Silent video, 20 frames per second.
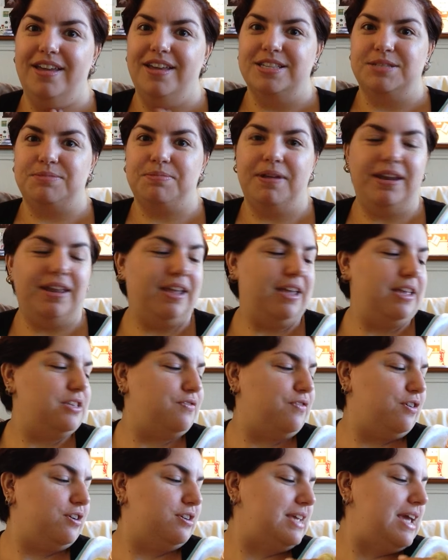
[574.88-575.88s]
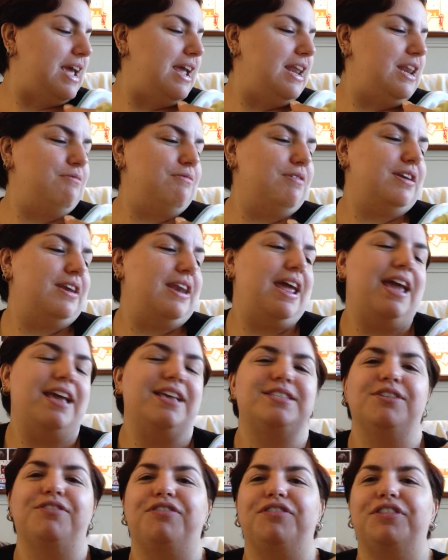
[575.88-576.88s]
spending his first 81
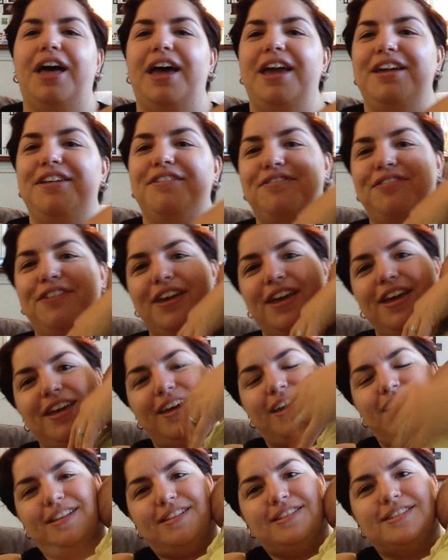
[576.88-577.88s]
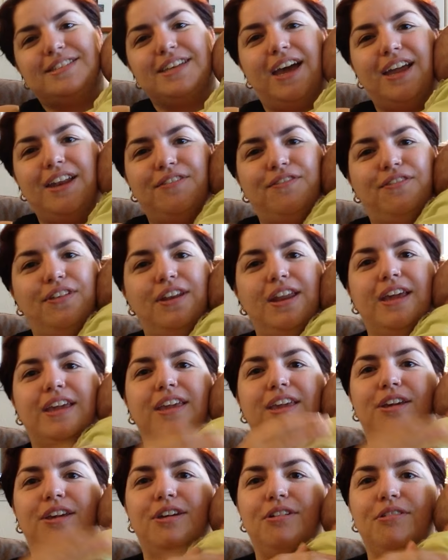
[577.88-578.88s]
days of life inside of a
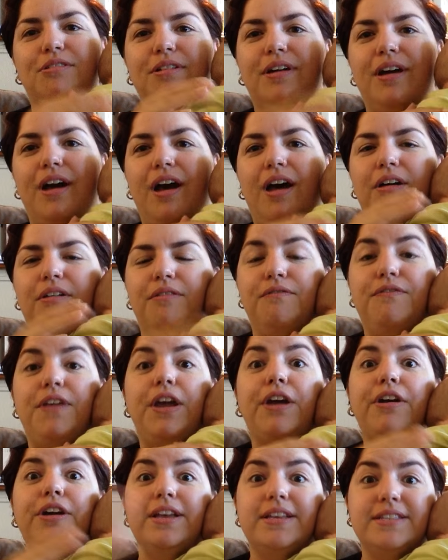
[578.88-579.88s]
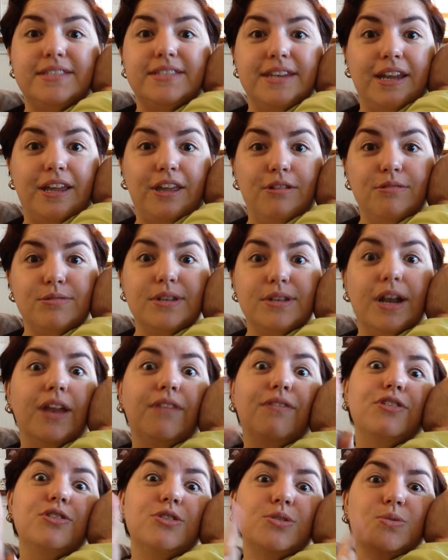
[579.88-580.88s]
NICU, various NICUs, not
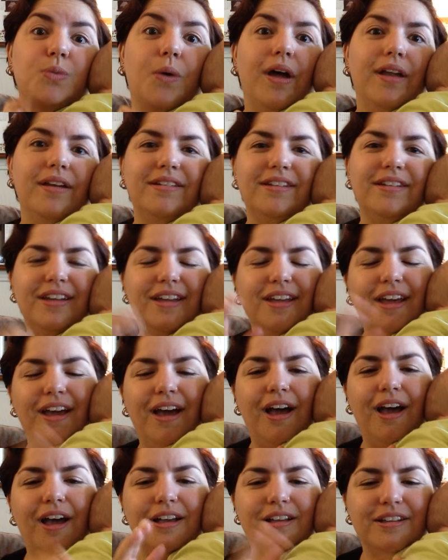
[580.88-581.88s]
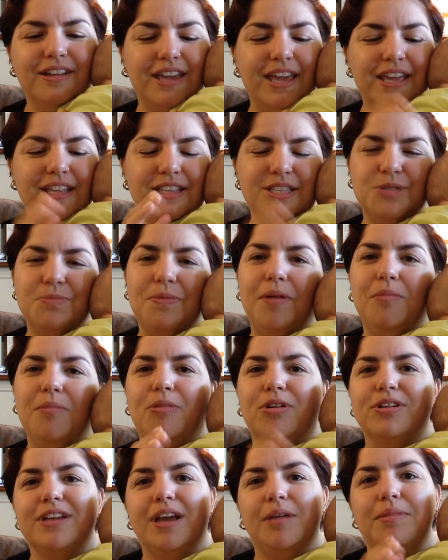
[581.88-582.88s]
even just one. Kids spent
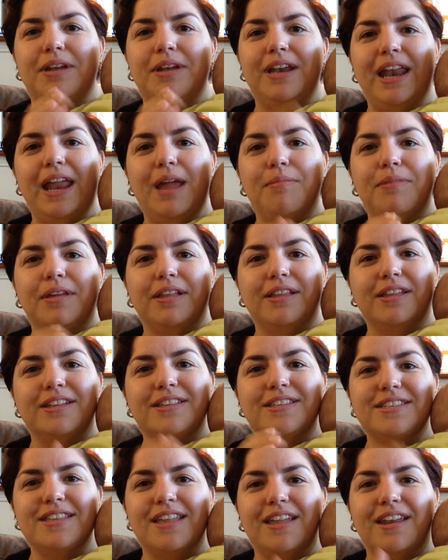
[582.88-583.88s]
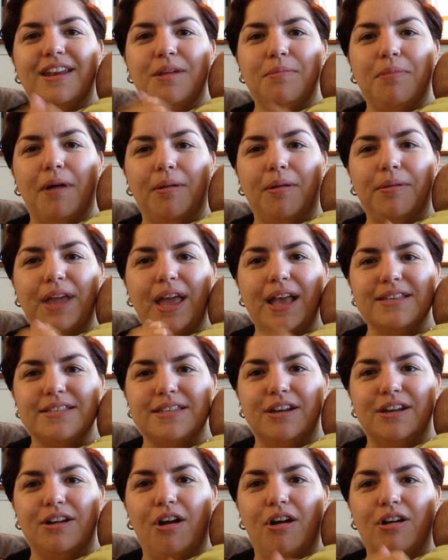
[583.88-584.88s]
more time in an ambulance than he probably has
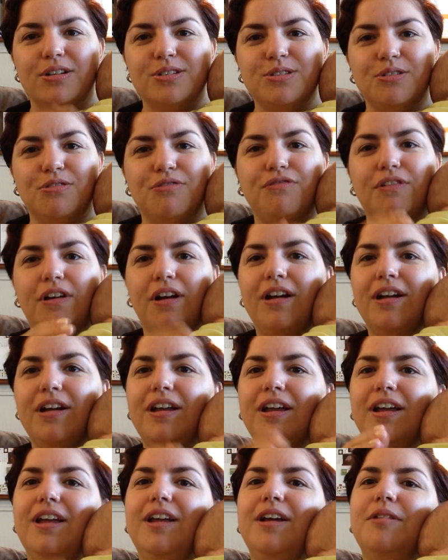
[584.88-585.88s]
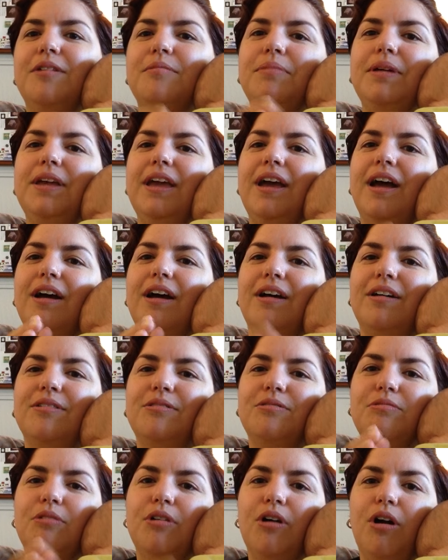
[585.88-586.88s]
in a car so far. But yeah,
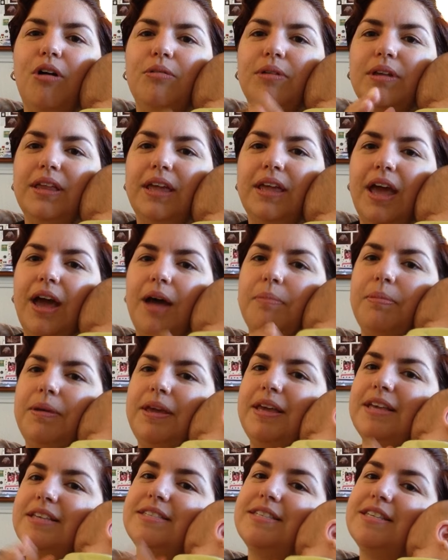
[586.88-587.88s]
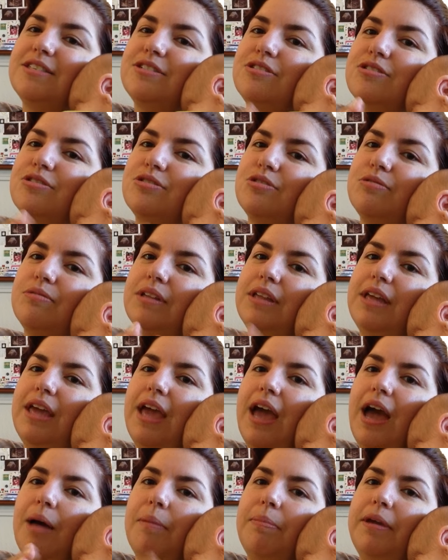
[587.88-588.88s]
we're all really happy. His sisters are really
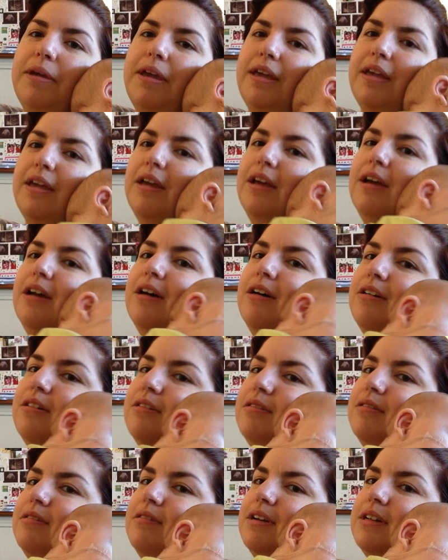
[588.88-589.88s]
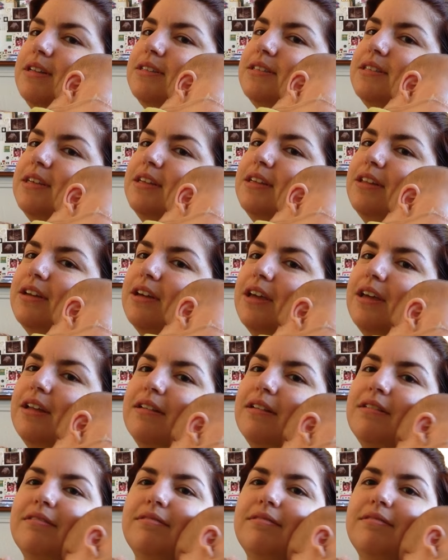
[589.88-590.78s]
happy. Oh, and see, look at,